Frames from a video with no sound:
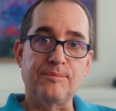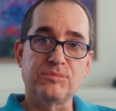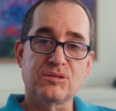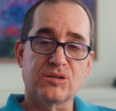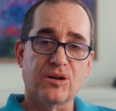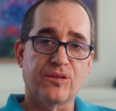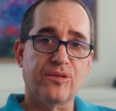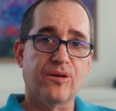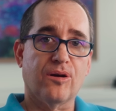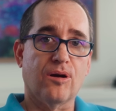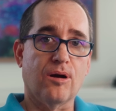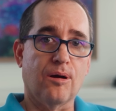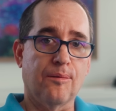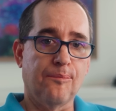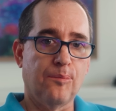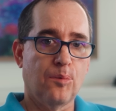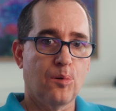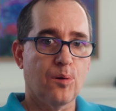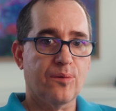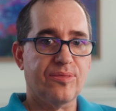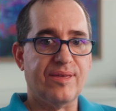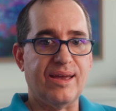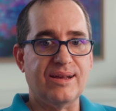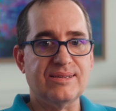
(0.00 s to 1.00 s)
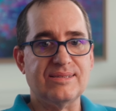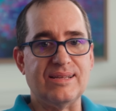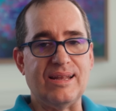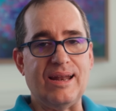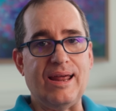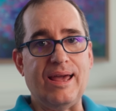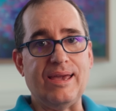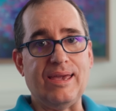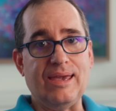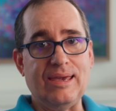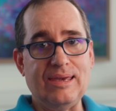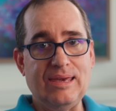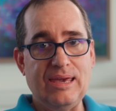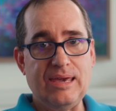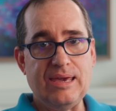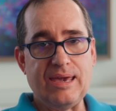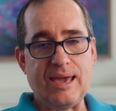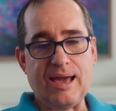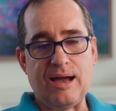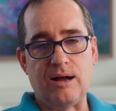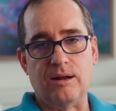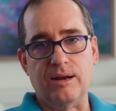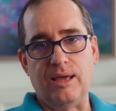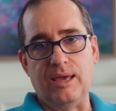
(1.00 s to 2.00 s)
sure there are more things that I could geek
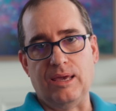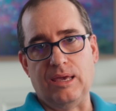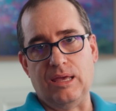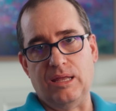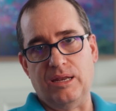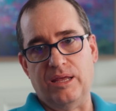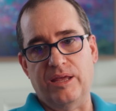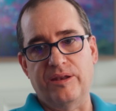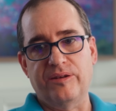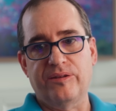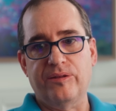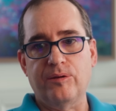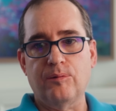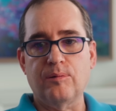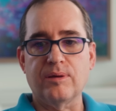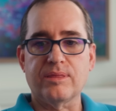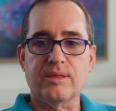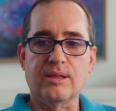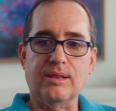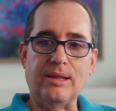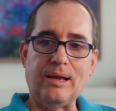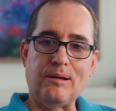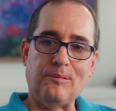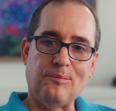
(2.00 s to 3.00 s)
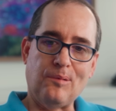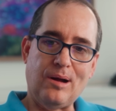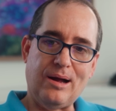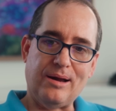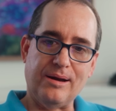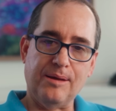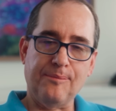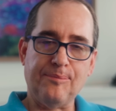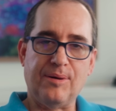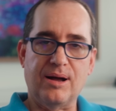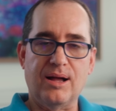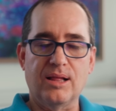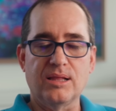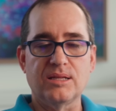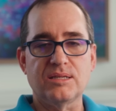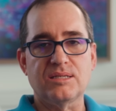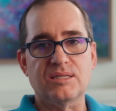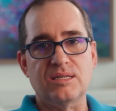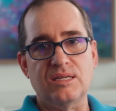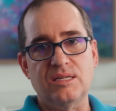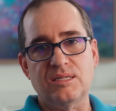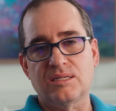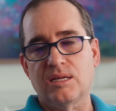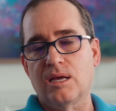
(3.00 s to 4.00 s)
out and get into with it, like routing
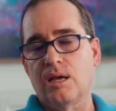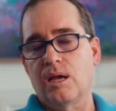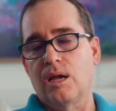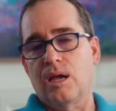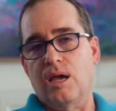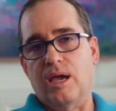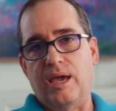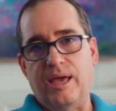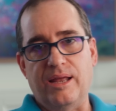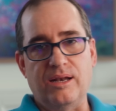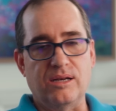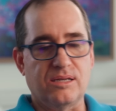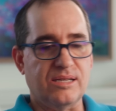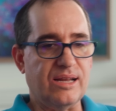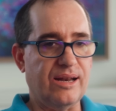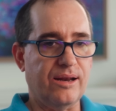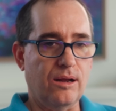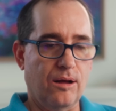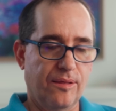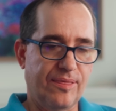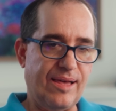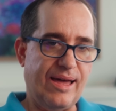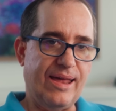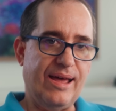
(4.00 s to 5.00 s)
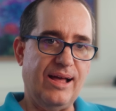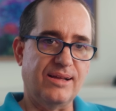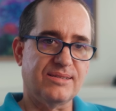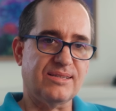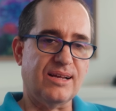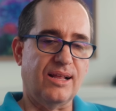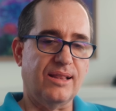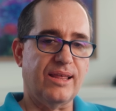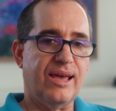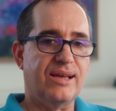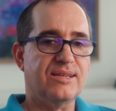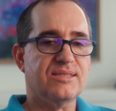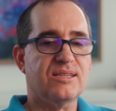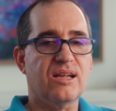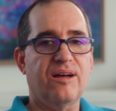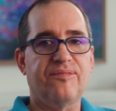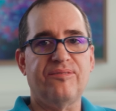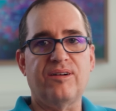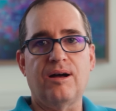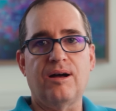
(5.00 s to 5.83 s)
policies and setting all that SLA stuff